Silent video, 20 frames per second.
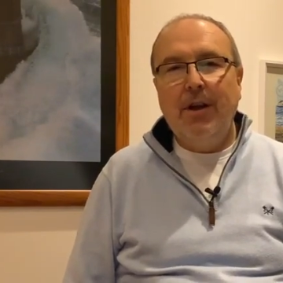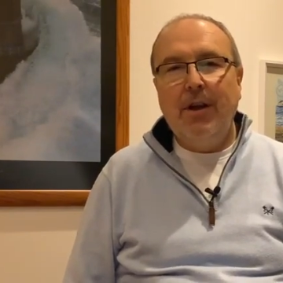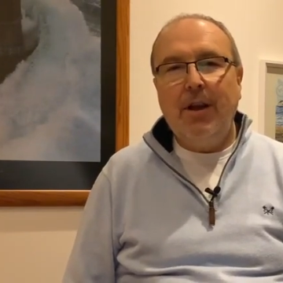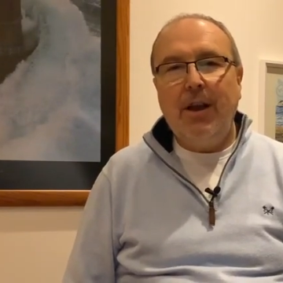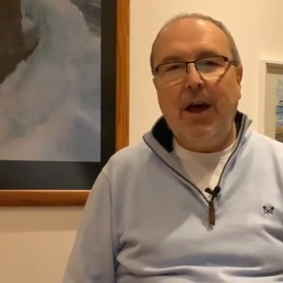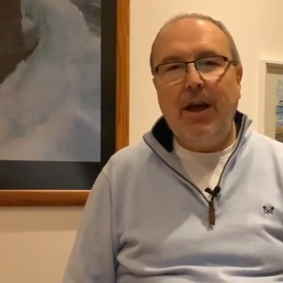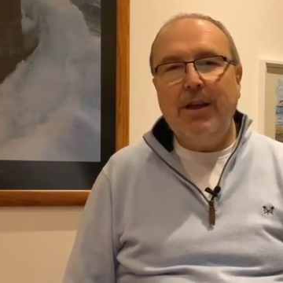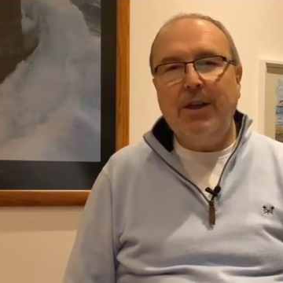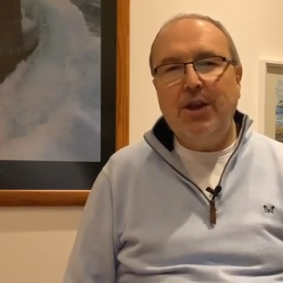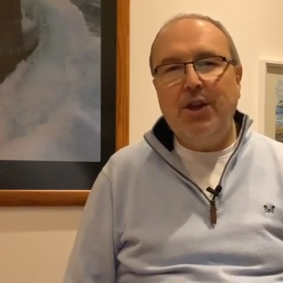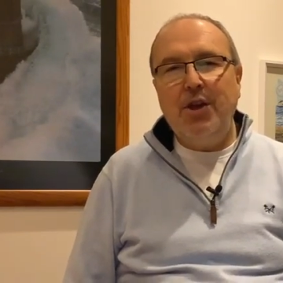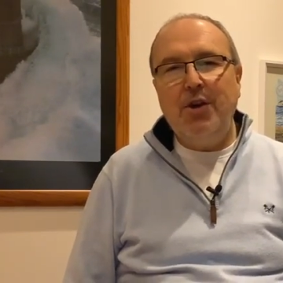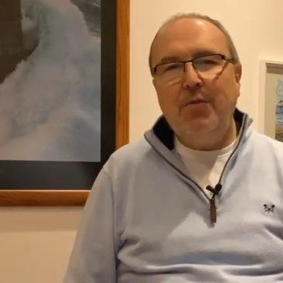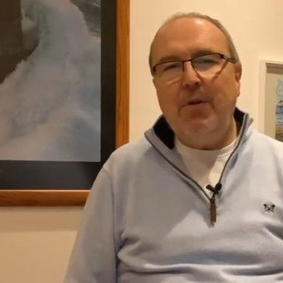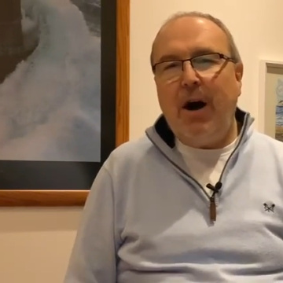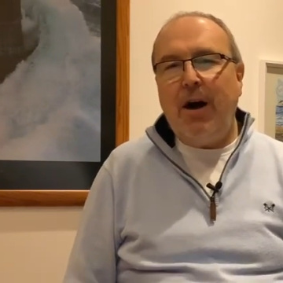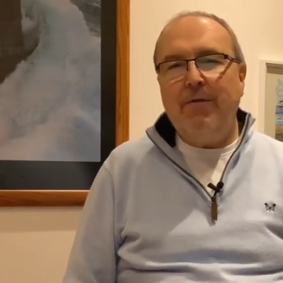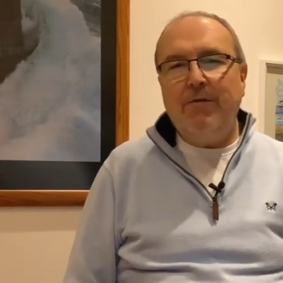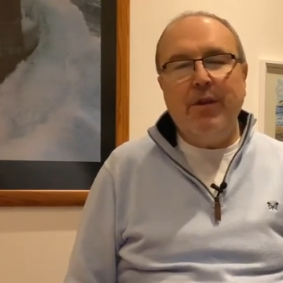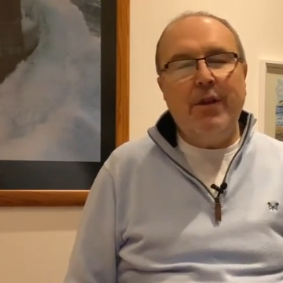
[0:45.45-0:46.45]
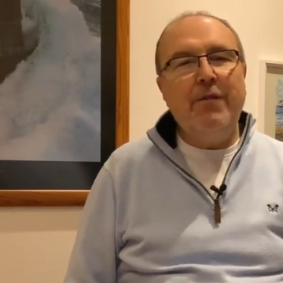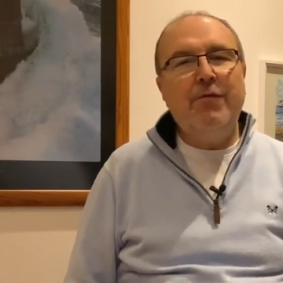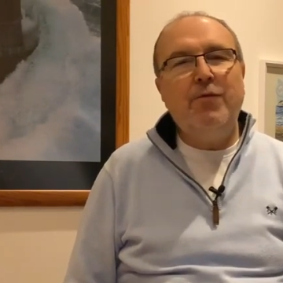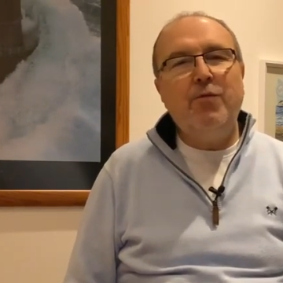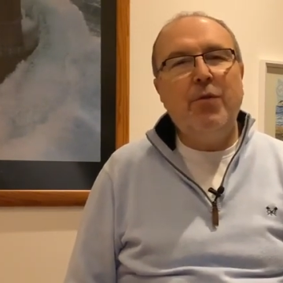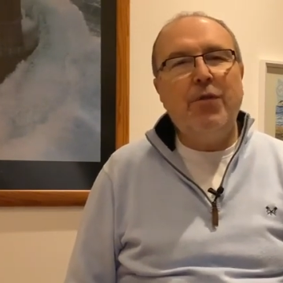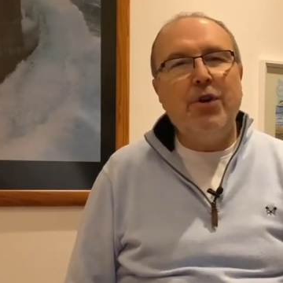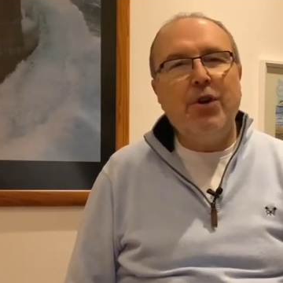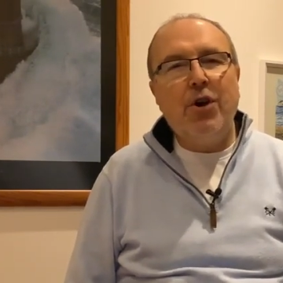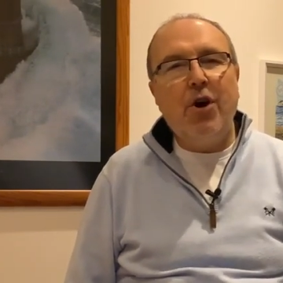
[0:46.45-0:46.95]
Like you, I've lived
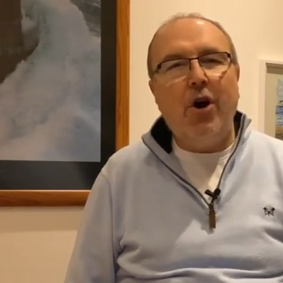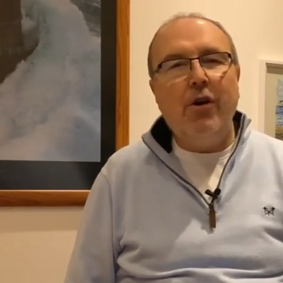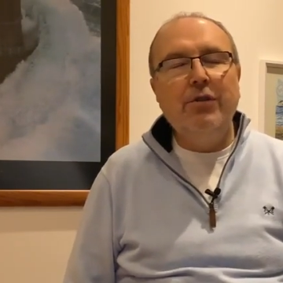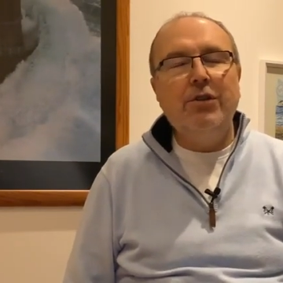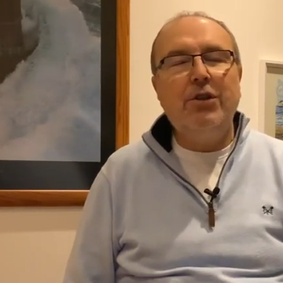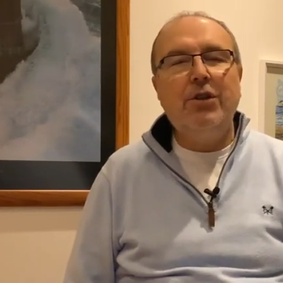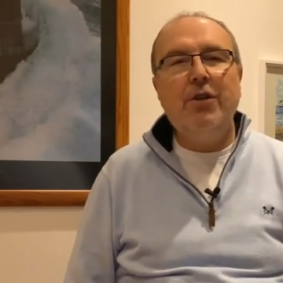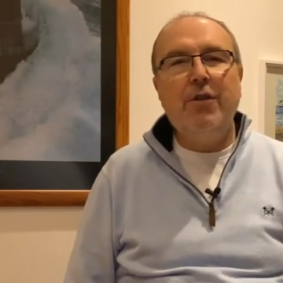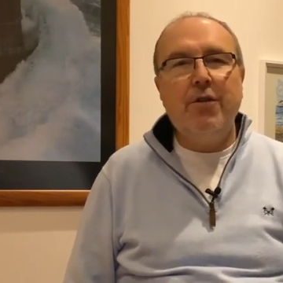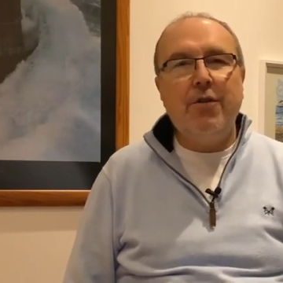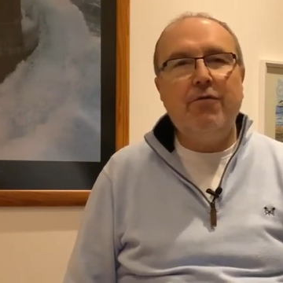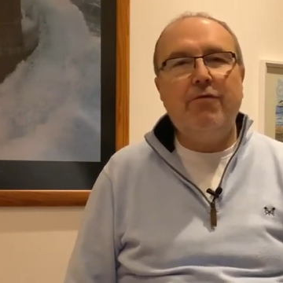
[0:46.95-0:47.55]
with the constant